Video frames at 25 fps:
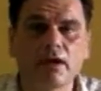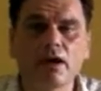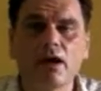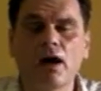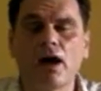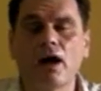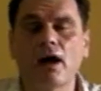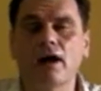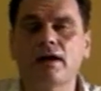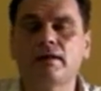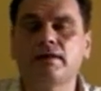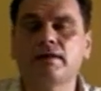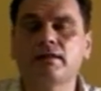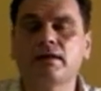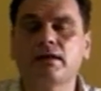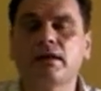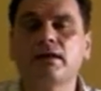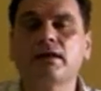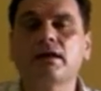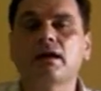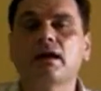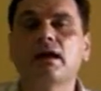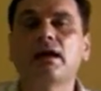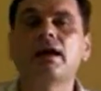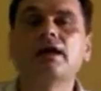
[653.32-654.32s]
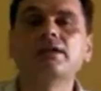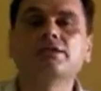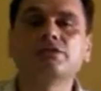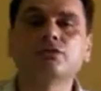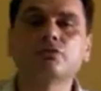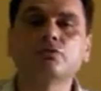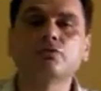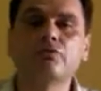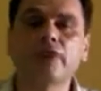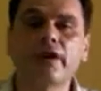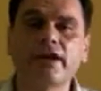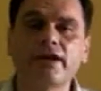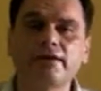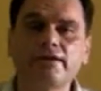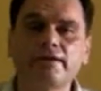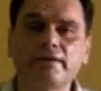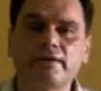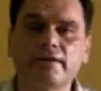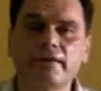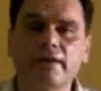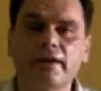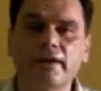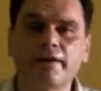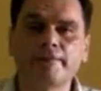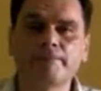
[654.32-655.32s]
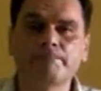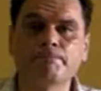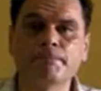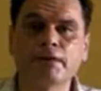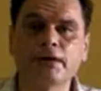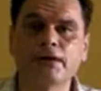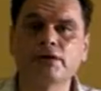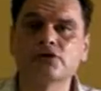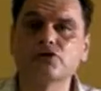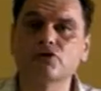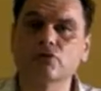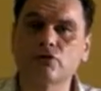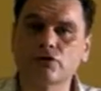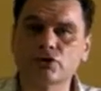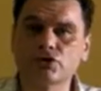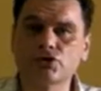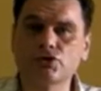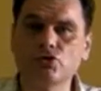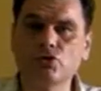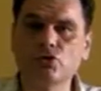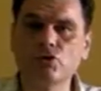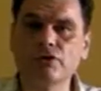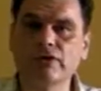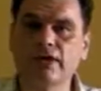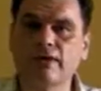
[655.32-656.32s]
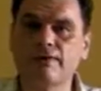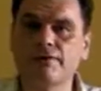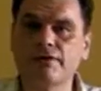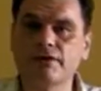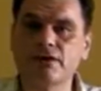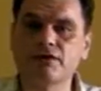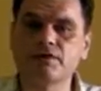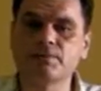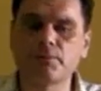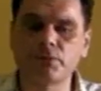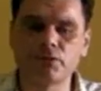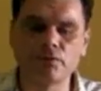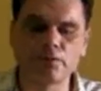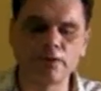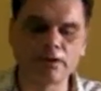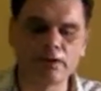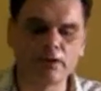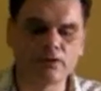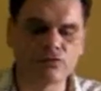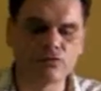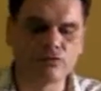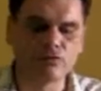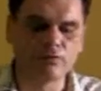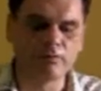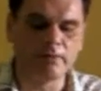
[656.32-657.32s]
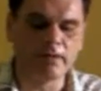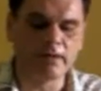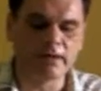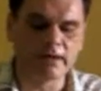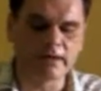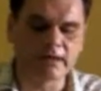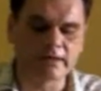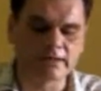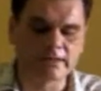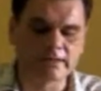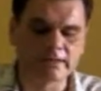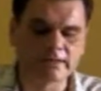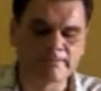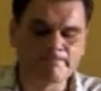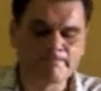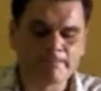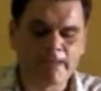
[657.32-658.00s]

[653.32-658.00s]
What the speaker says: I think it'll rain today. So there's no difference between the two meanings.